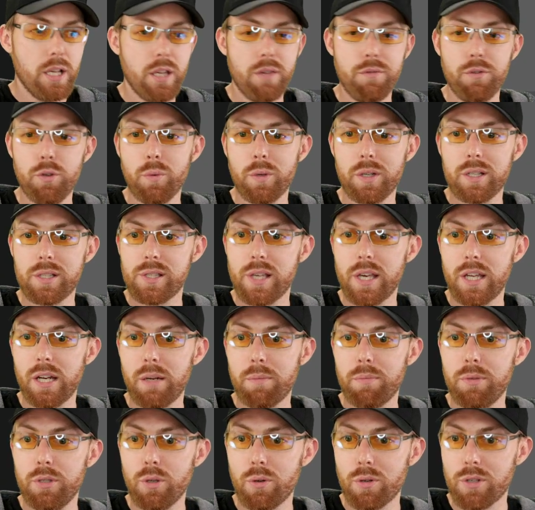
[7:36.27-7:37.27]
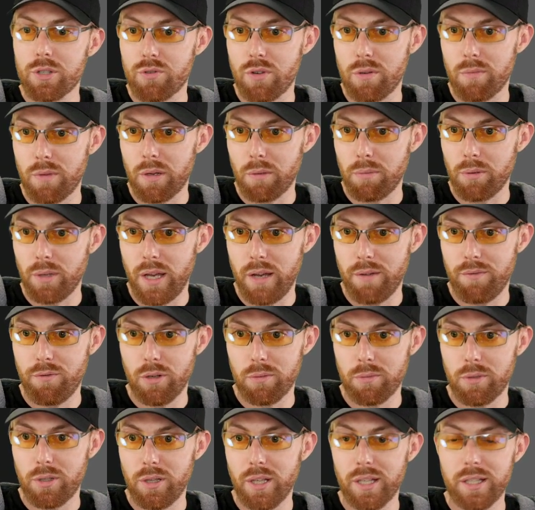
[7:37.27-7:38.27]
if you want to set up your streaming
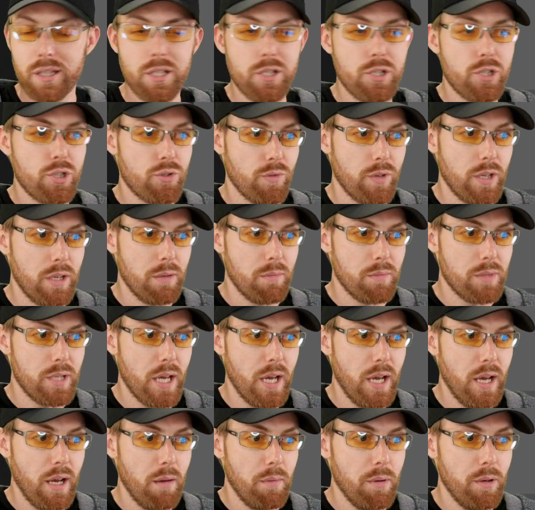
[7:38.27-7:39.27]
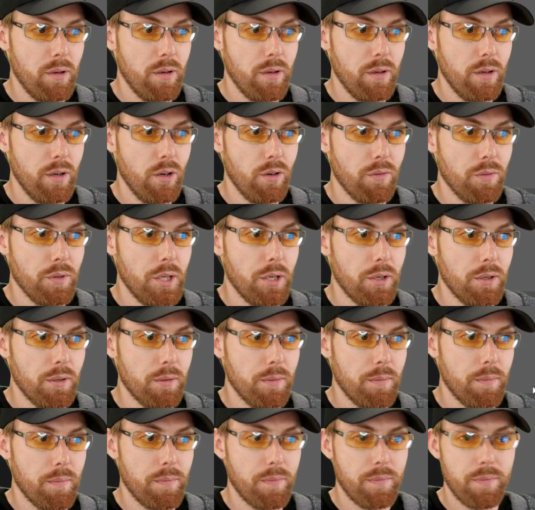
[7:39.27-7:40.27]
platform, click the stream tab over
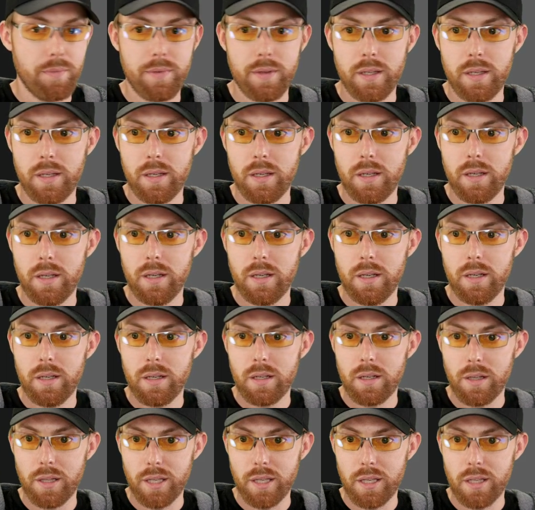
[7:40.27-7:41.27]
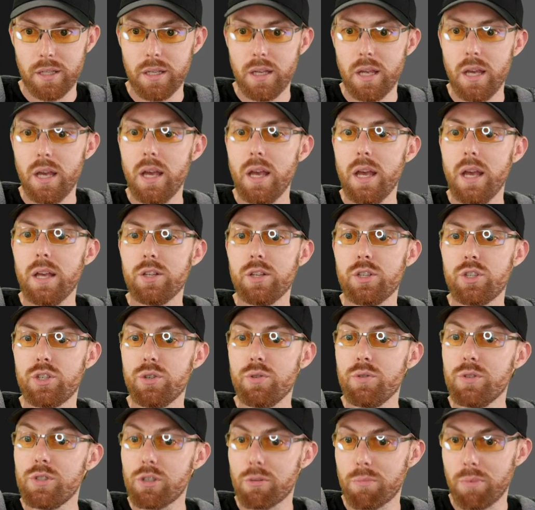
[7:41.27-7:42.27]
here click it,
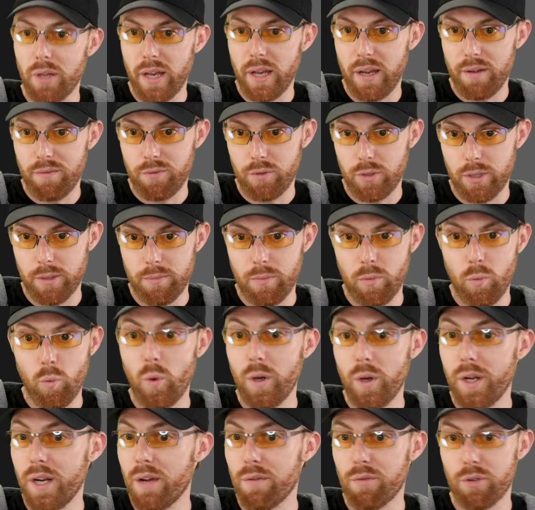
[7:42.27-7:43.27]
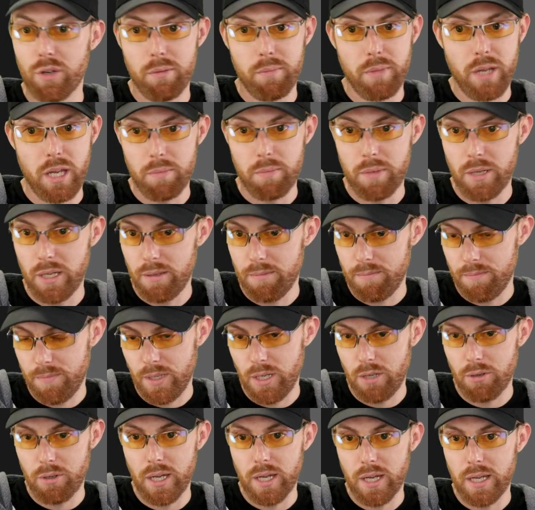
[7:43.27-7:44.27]
choose your platform, whatever it may be.
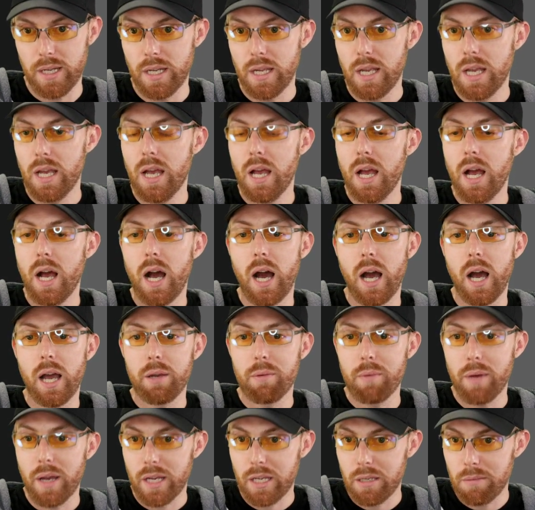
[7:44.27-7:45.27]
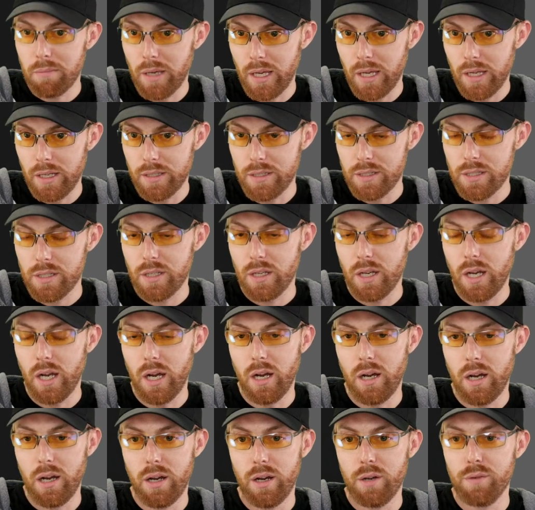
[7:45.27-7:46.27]
Okay. I recommend
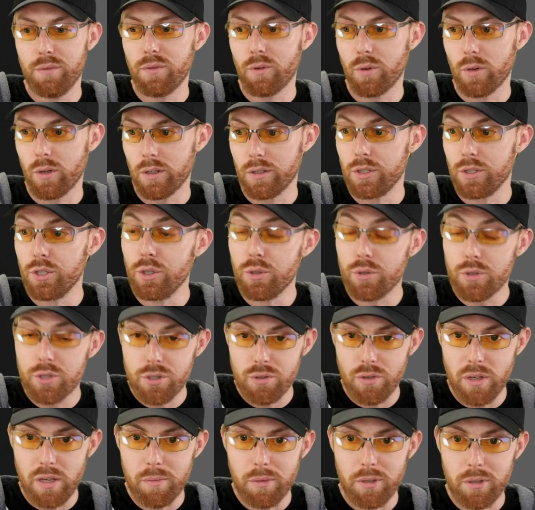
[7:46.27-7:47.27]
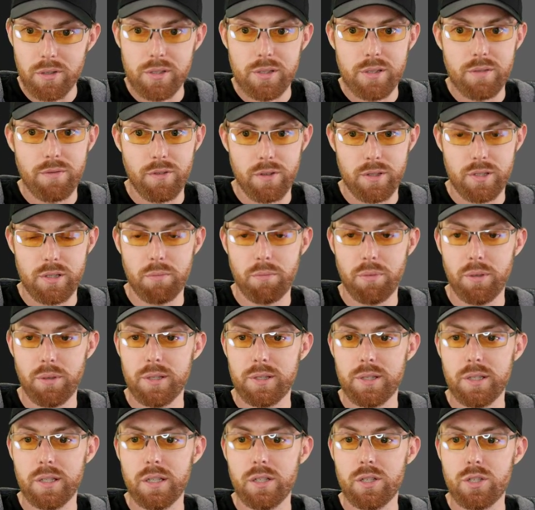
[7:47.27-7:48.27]
uh, for new streamers, for
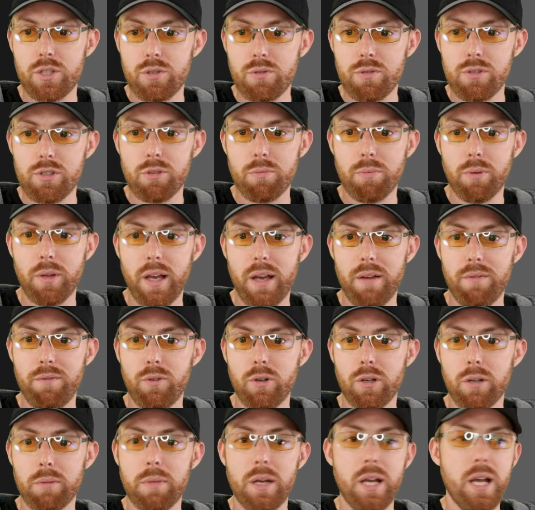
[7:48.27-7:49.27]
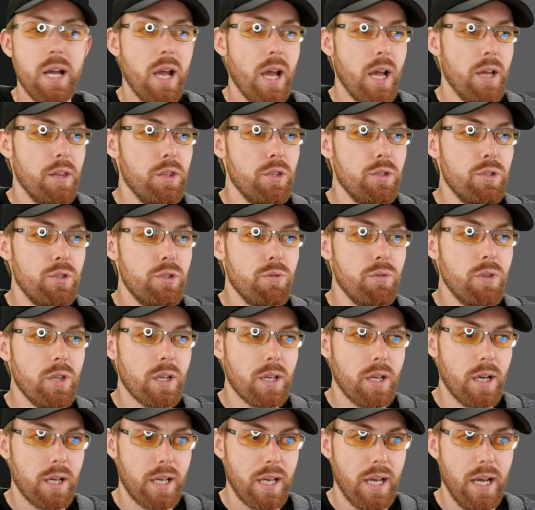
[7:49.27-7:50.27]
simplicity, choose your platform and then do
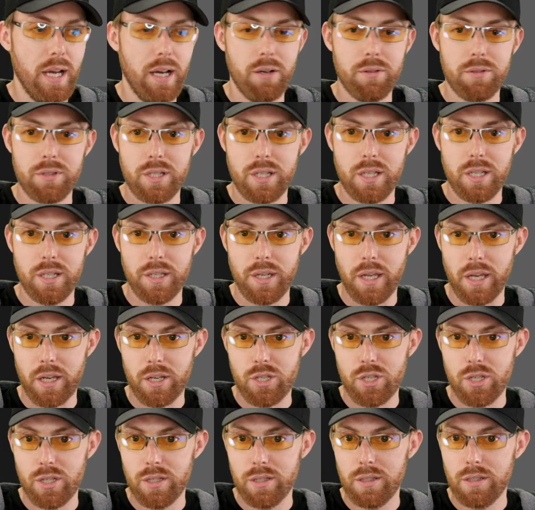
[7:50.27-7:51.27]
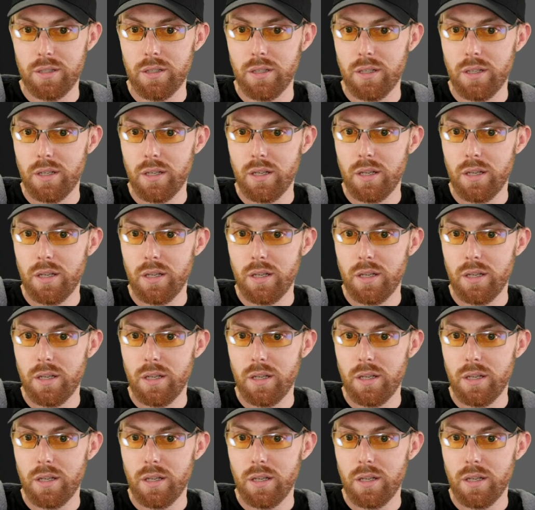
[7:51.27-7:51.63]
the account connection